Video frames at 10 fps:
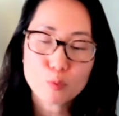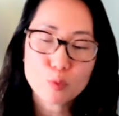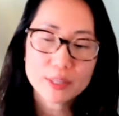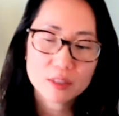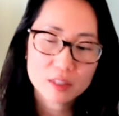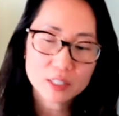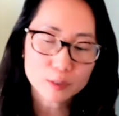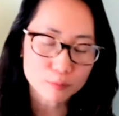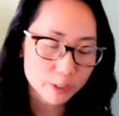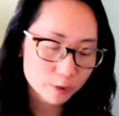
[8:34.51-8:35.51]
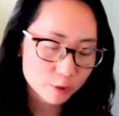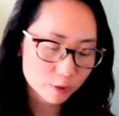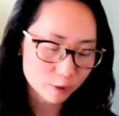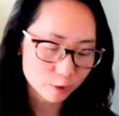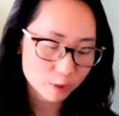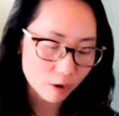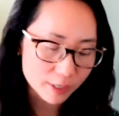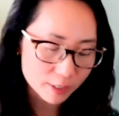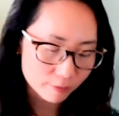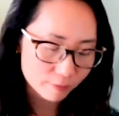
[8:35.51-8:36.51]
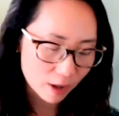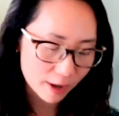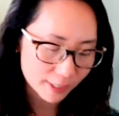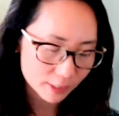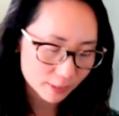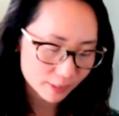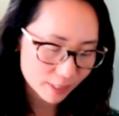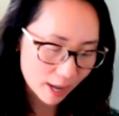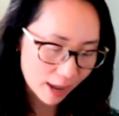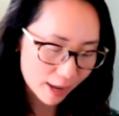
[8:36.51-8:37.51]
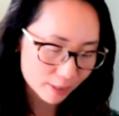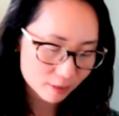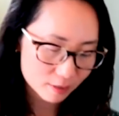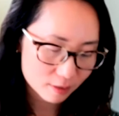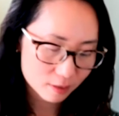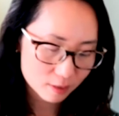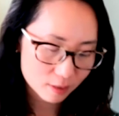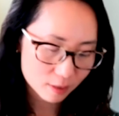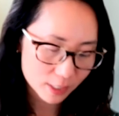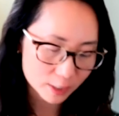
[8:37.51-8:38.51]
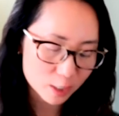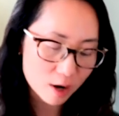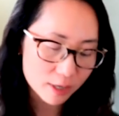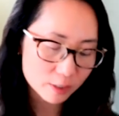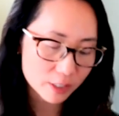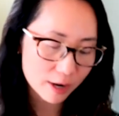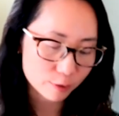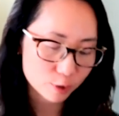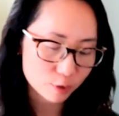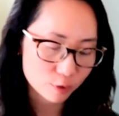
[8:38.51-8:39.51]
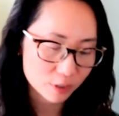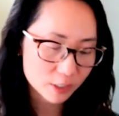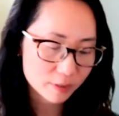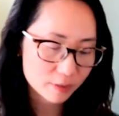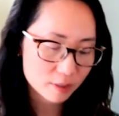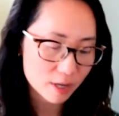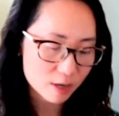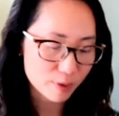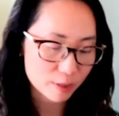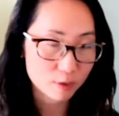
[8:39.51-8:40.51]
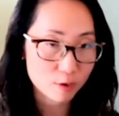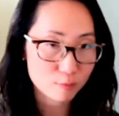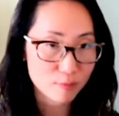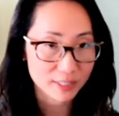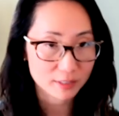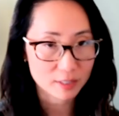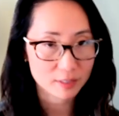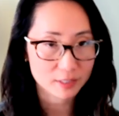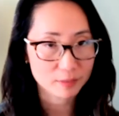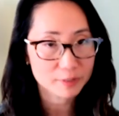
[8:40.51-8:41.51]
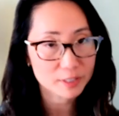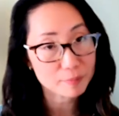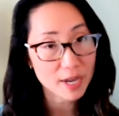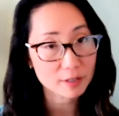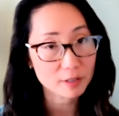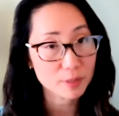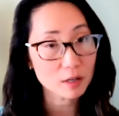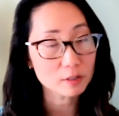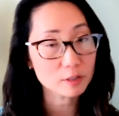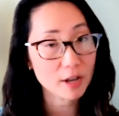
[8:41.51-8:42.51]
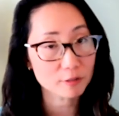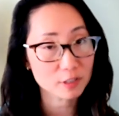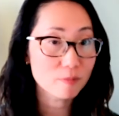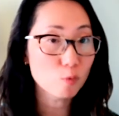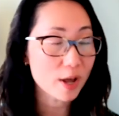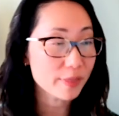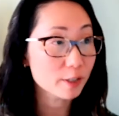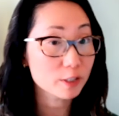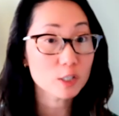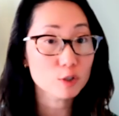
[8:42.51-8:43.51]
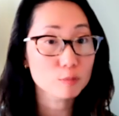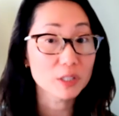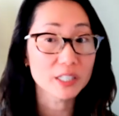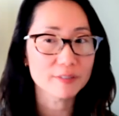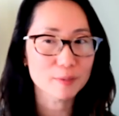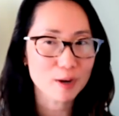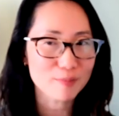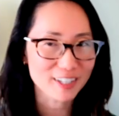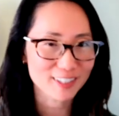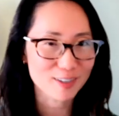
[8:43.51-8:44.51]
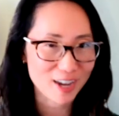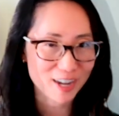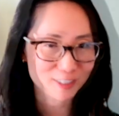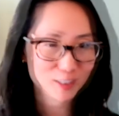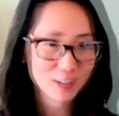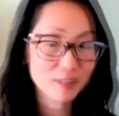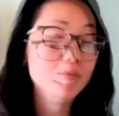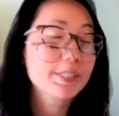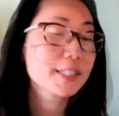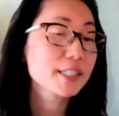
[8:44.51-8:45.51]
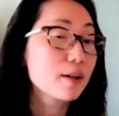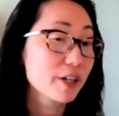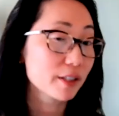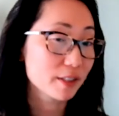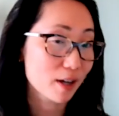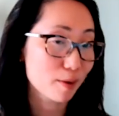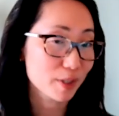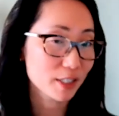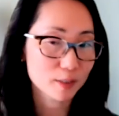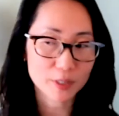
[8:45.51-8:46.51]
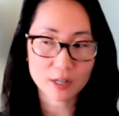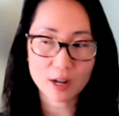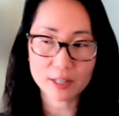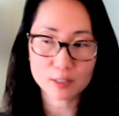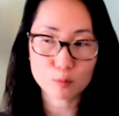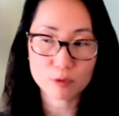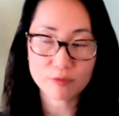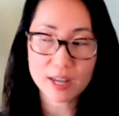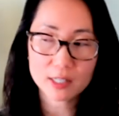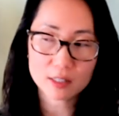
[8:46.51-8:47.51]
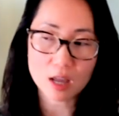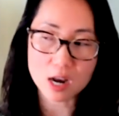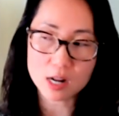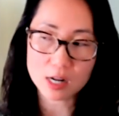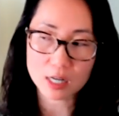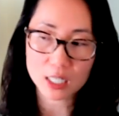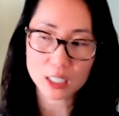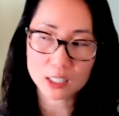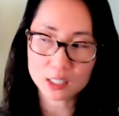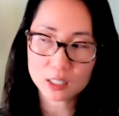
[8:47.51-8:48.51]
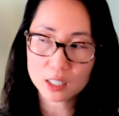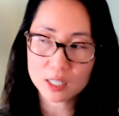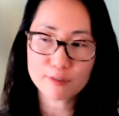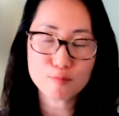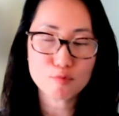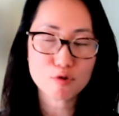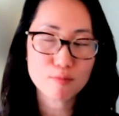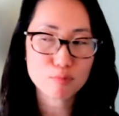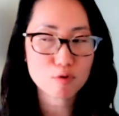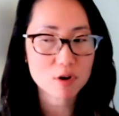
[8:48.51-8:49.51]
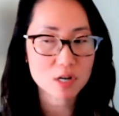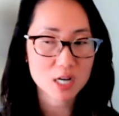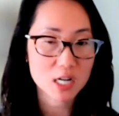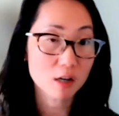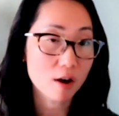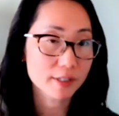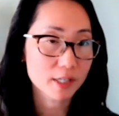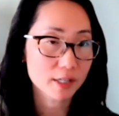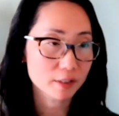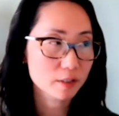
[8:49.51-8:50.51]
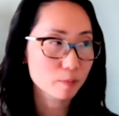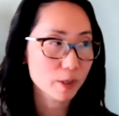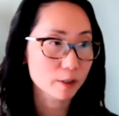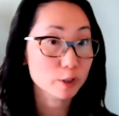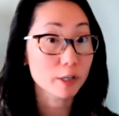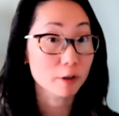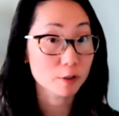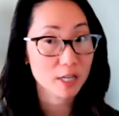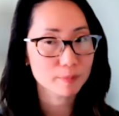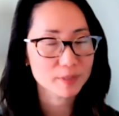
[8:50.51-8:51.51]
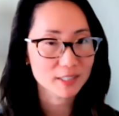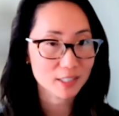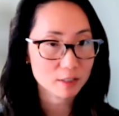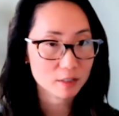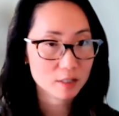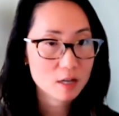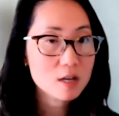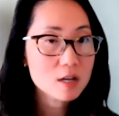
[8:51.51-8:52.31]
what these researchers are starting to find is that it's not just how students think about their own mindset that seems to matter, but also how what their teachers believe about mindset matters. The reason I bring this up is because we're finding that it is even more important in contexts where stereotypes exist.